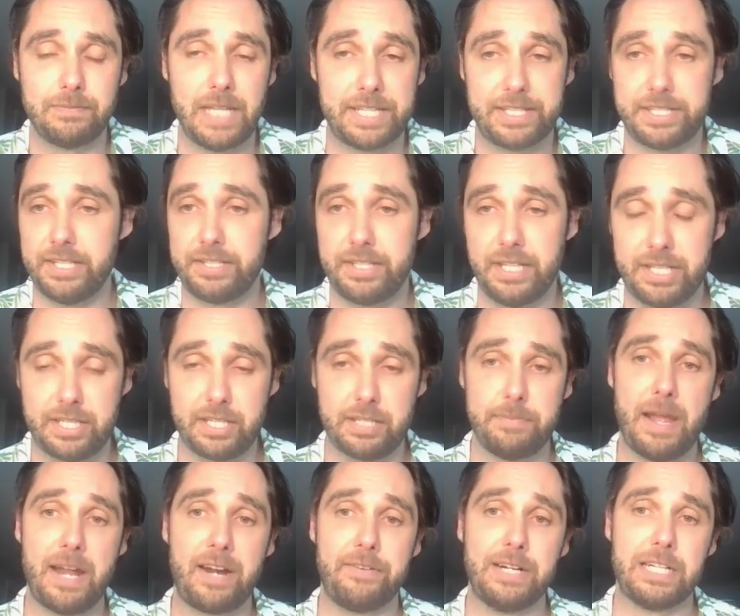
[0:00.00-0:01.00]
It's
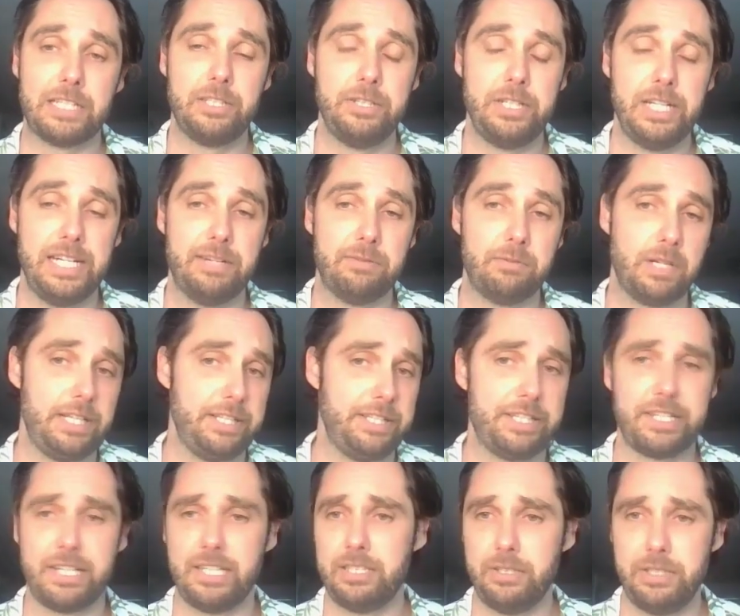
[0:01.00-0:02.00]
just a matter of including, and really
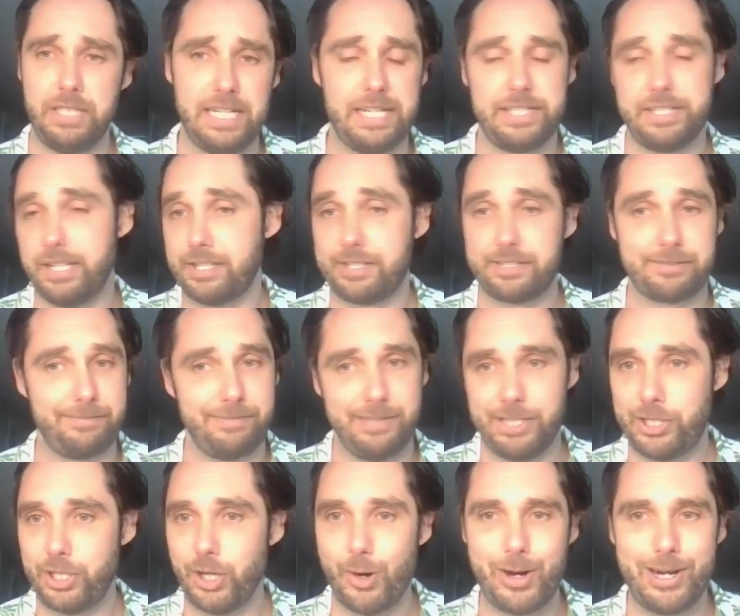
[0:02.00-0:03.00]
just including is just
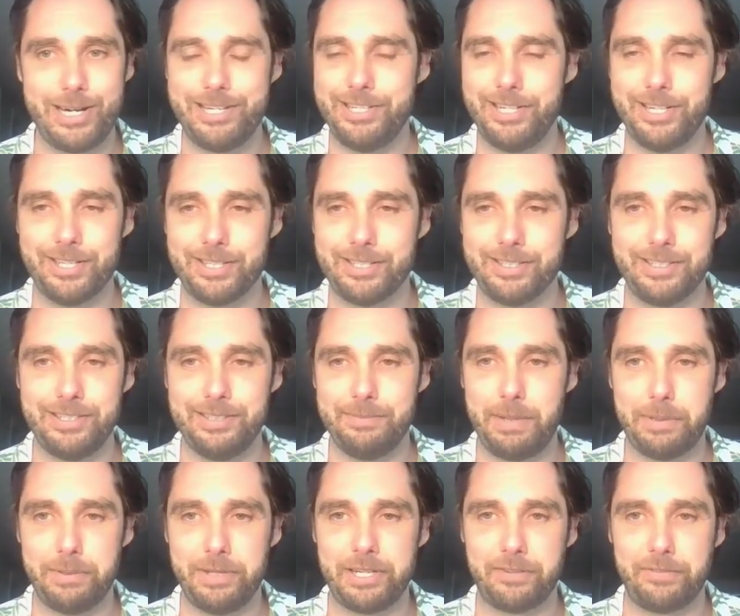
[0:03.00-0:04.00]
showing your
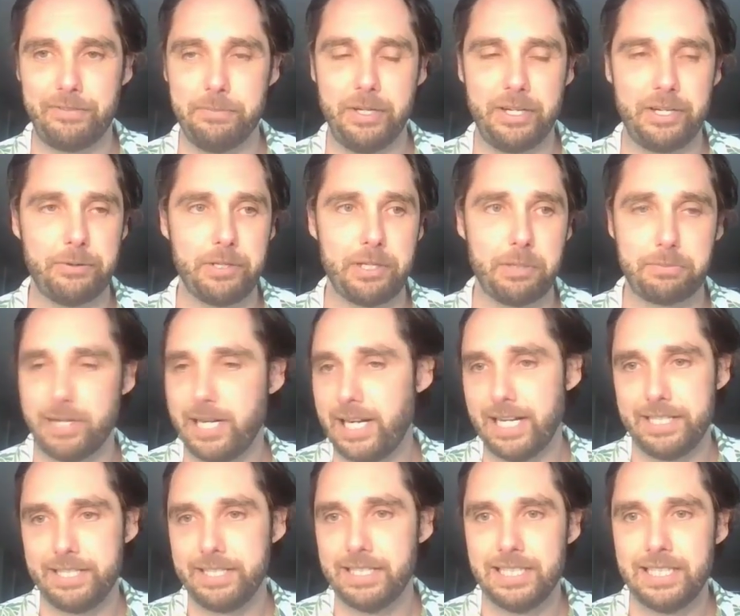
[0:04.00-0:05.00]
people that are familiar with your
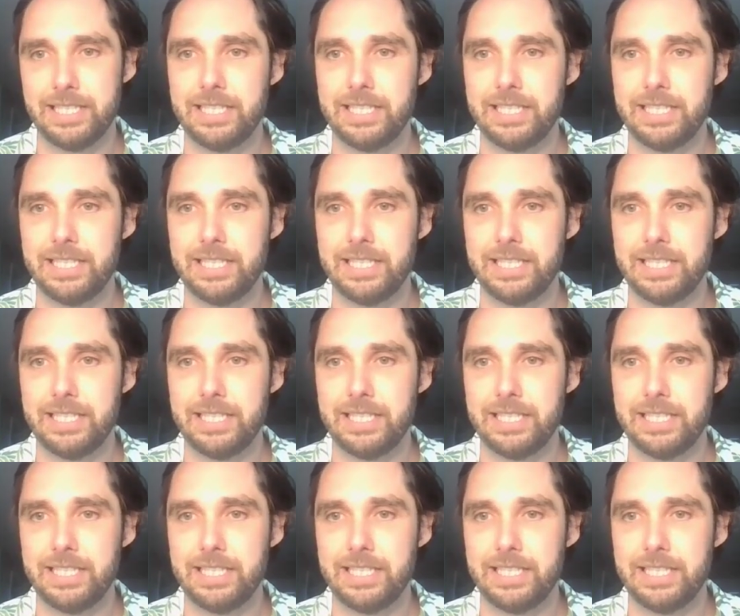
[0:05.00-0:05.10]
brand,